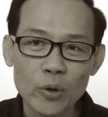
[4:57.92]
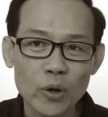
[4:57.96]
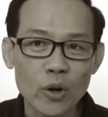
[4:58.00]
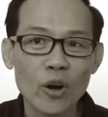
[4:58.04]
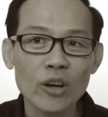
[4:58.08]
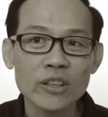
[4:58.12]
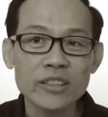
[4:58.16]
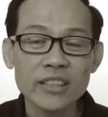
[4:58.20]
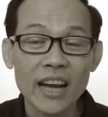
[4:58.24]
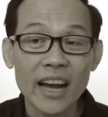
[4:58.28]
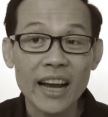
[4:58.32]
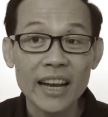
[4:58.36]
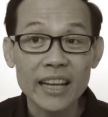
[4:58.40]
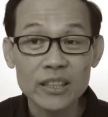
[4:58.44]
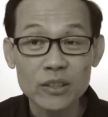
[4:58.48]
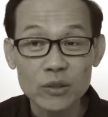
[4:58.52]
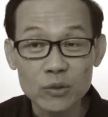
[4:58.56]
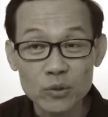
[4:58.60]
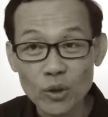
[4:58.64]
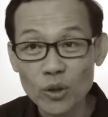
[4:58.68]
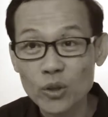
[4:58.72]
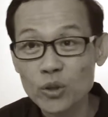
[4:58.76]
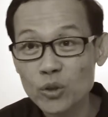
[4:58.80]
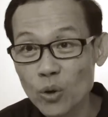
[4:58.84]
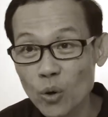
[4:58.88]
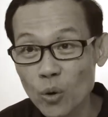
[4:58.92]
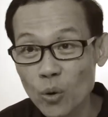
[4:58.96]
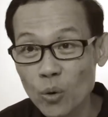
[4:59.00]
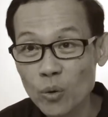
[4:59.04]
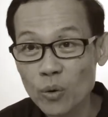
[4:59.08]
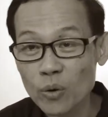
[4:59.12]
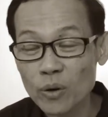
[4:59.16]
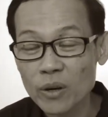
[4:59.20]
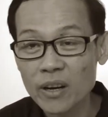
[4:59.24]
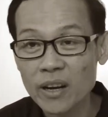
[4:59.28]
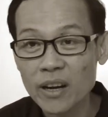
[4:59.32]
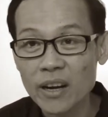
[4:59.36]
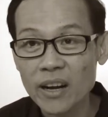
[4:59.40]
Because I do not
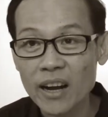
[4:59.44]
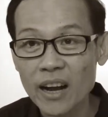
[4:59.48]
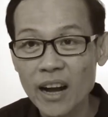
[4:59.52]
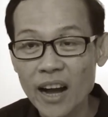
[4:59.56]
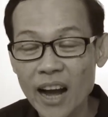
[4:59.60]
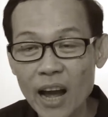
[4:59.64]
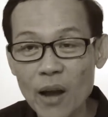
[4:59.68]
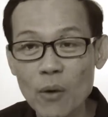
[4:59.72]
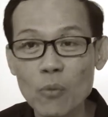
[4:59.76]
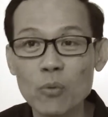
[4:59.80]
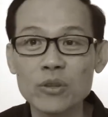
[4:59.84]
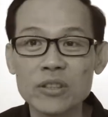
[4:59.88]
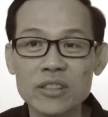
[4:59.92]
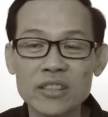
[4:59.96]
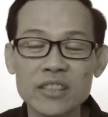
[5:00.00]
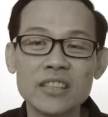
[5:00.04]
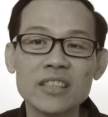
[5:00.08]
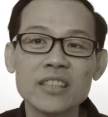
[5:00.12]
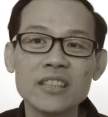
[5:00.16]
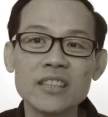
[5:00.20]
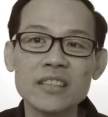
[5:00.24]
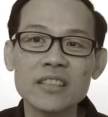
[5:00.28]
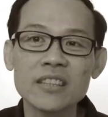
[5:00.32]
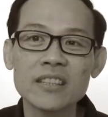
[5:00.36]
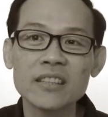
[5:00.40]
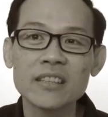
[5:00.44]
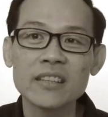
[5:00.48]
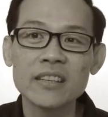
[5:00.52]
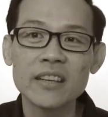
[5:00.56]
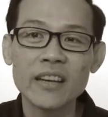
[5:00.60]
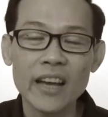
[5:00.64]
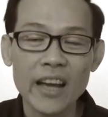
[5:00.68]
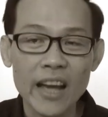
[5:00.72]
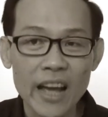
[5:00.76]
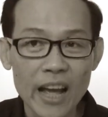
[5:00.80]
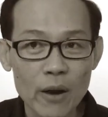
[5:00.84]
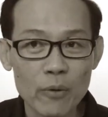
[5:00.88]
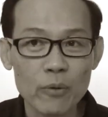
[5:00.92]
know I will see
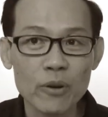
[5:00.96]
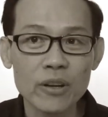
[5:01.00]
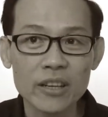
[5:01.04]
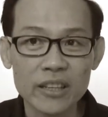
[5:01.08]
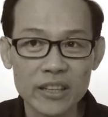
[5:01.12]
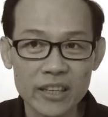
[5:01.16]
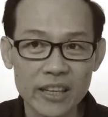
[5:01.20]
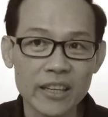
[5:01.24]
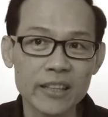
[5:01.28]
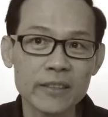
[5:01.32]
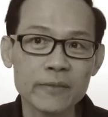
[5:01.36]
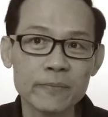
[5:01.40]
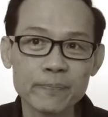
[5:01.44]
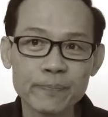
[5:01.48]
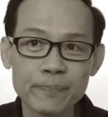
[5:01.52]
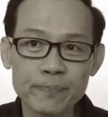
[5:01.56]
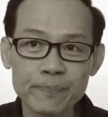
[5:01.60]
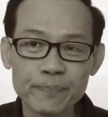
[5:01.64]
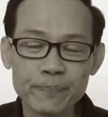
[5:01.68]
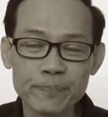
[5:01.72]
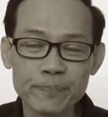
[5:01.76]
Ariel again.